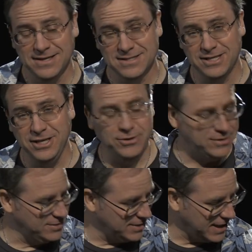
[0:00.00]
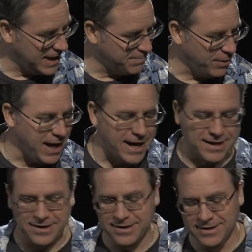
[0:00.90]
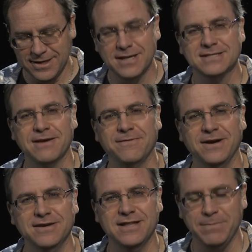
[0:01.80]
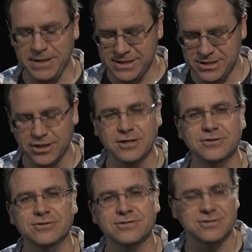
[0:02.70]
cute. I got black because I figured that'd be easier to lose.